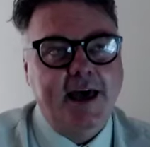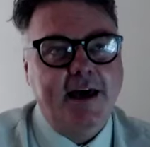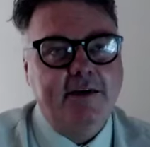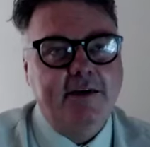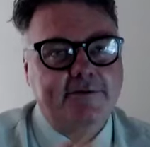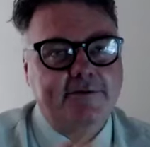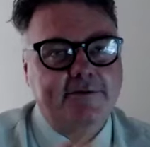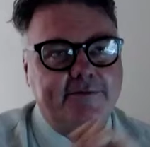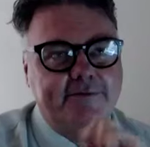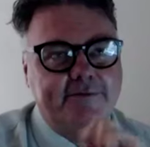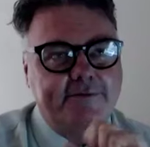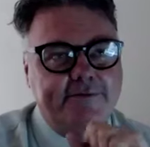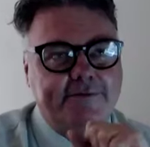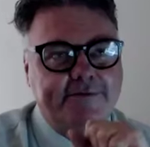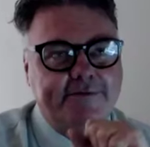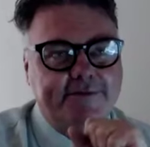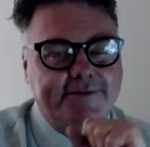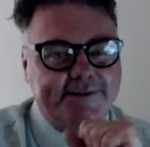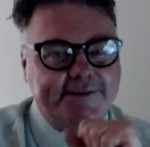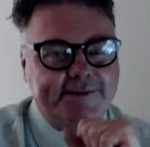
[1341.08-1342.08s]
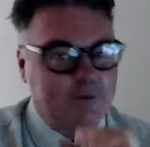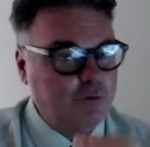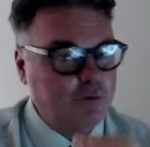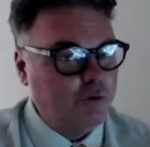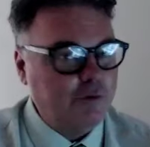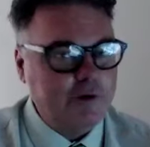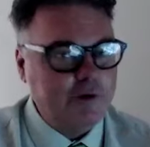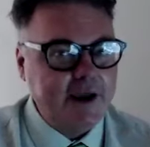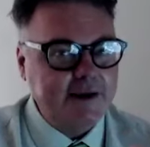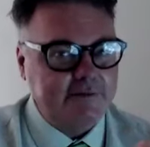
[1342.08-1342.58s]
have some
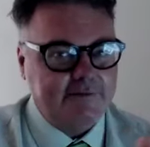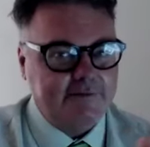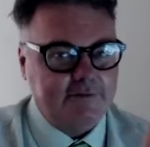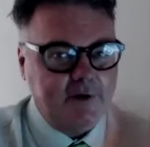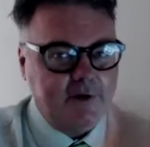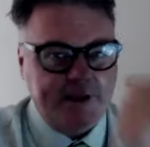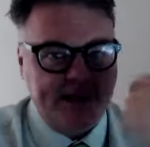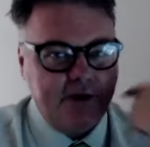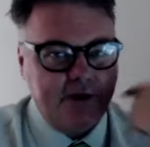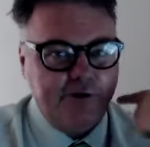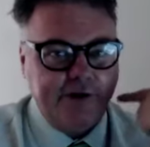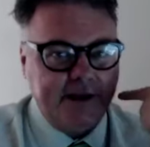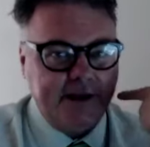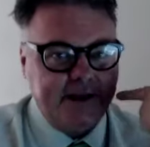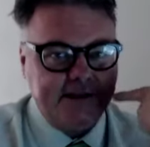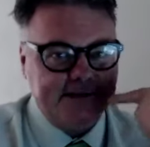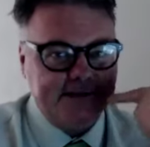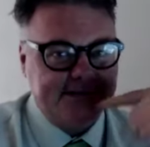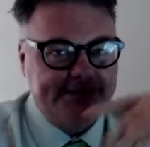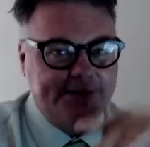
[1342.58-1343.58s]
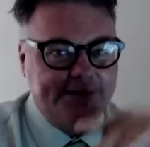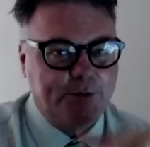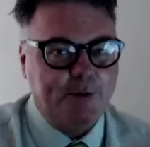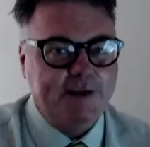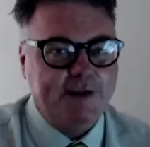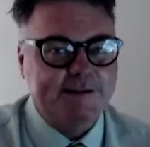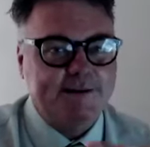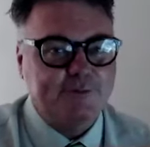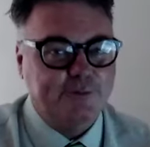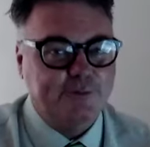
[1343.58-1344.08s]
great earrings. You
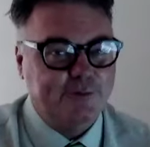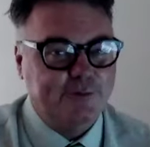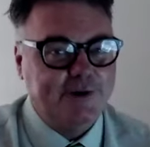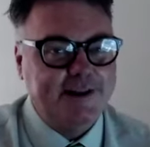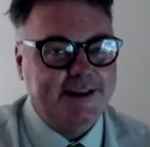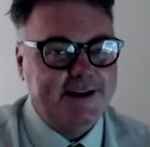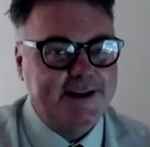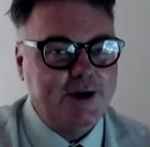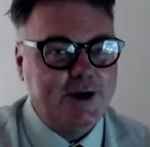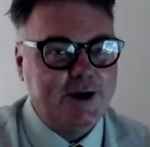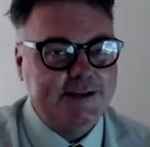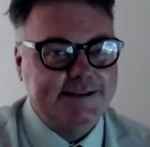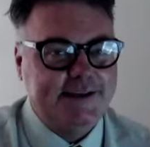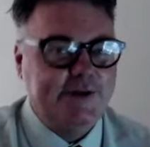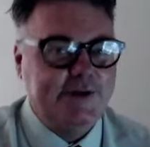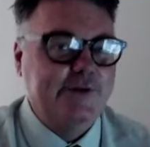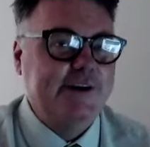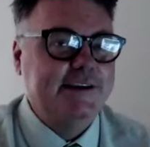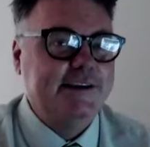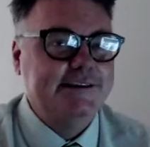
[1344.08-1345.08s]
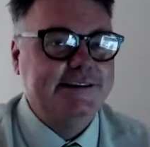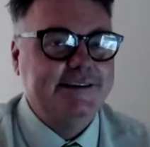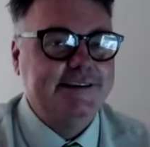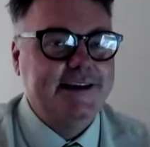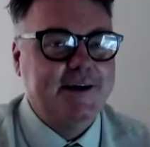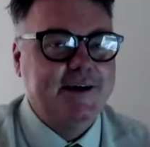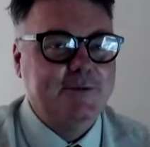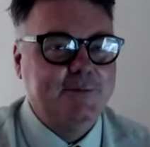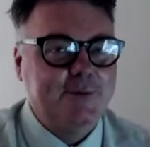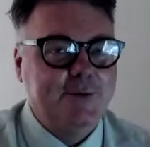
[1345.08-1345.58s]
wear some really nice earrings in
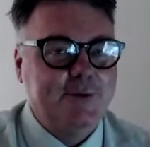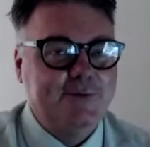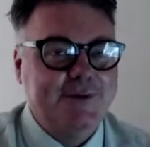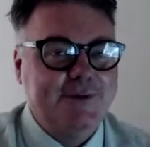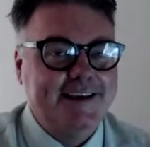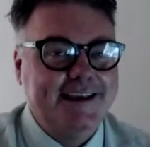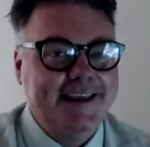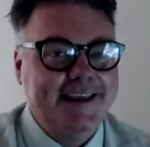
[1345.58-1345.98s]
that movie,